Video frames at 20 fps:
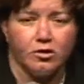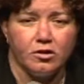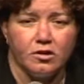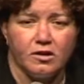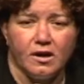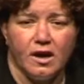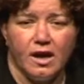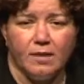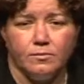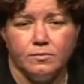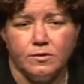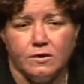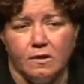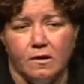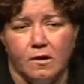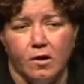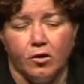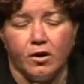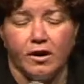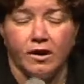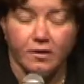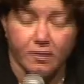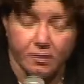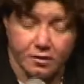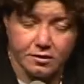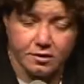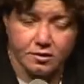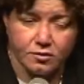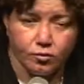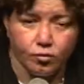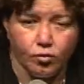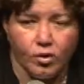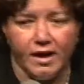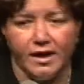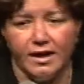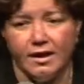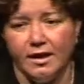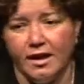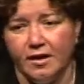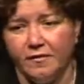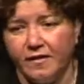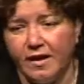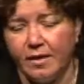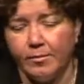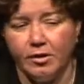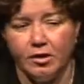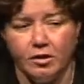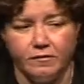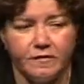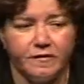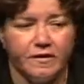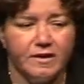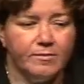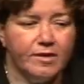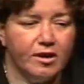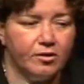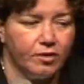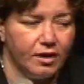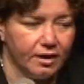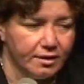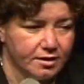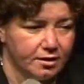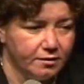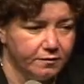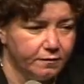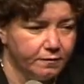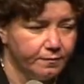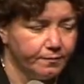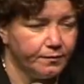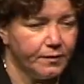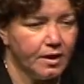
honor crime occurs when a family of a female relative,